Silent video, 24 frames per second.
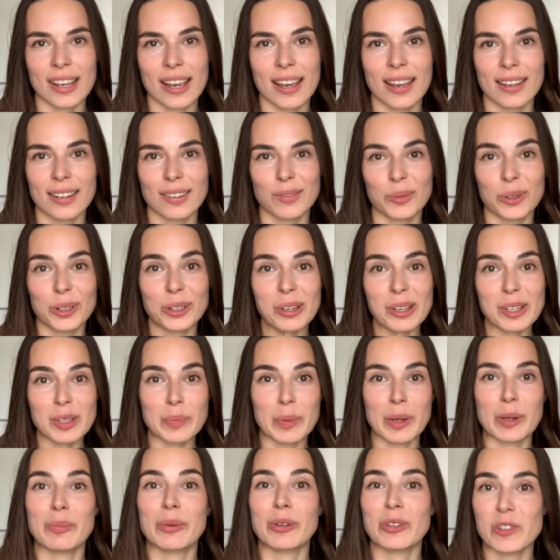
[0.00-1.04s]
and what did I
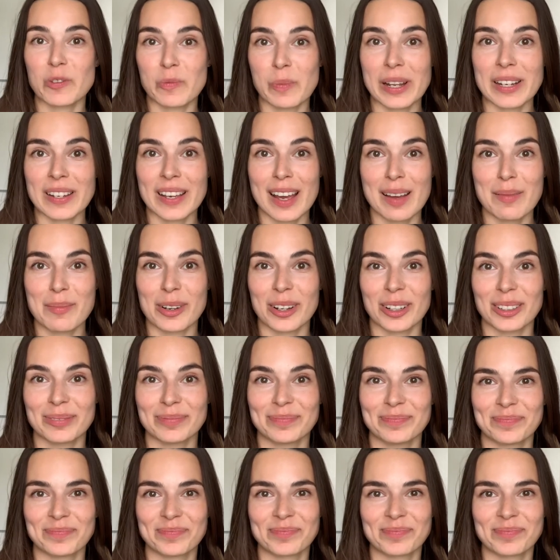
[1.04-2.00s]
spend most of my time on?